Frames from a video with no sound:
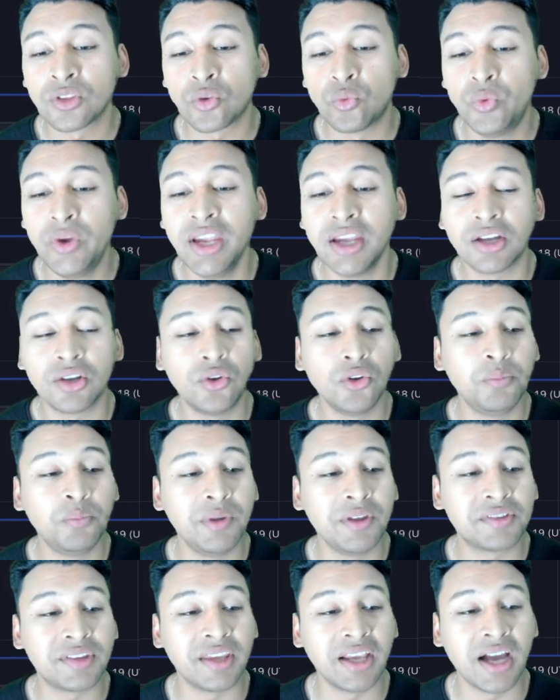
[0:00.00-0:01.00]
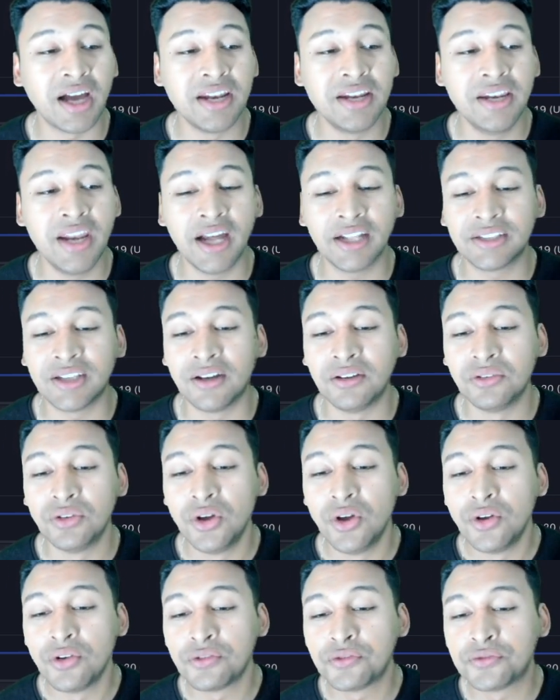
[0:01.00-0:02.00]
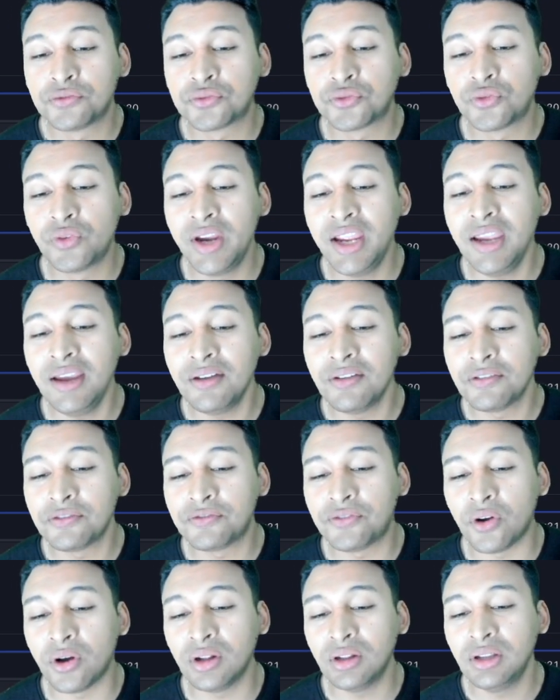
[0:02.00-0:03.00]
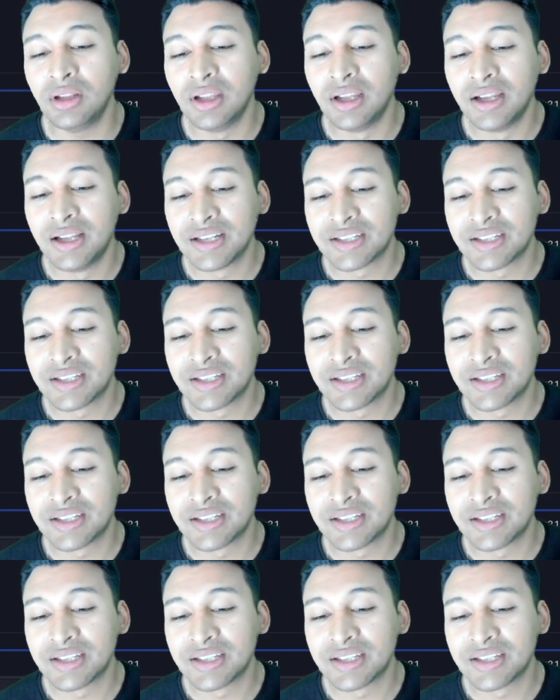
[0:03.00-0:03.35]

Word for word: we could be seeing another free fall